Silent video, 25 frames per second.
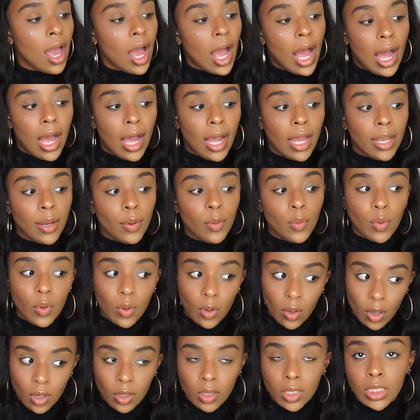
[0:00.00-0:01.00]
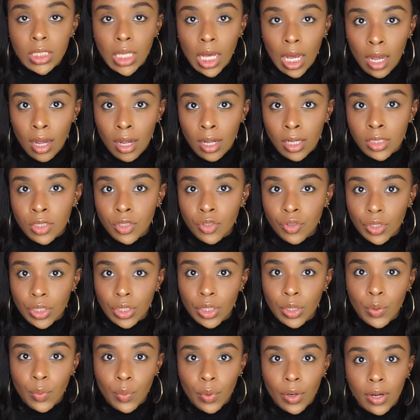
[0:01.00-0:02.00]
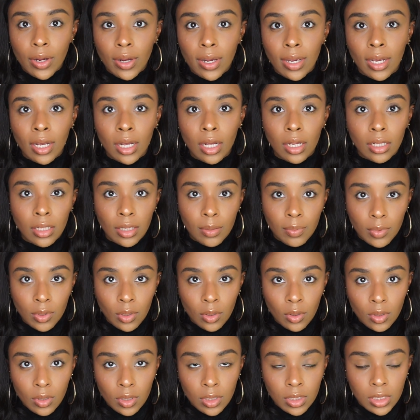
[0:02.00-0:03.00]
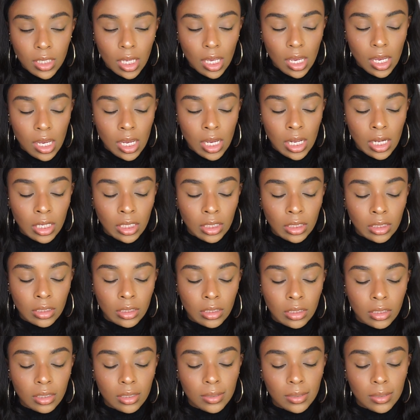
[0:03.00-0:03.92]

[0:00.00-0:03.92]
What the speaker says: I will go outside strictly wearing lip gloss and